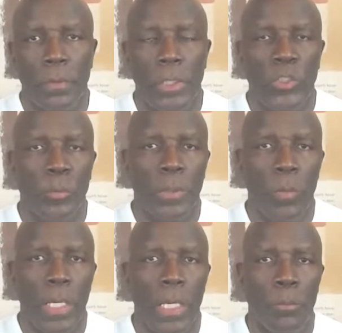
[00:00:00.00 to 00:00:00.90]
husband and
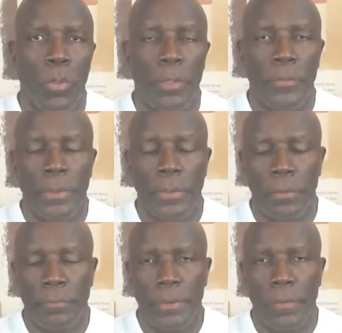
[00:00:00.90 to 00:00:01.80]
wife, boyfriend and
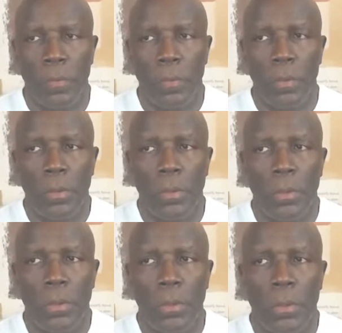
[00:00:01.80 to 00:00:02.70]
girlfriend,
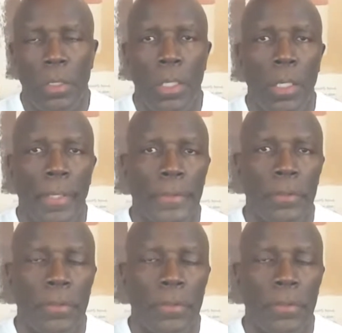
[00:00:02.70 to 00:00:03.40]
arguing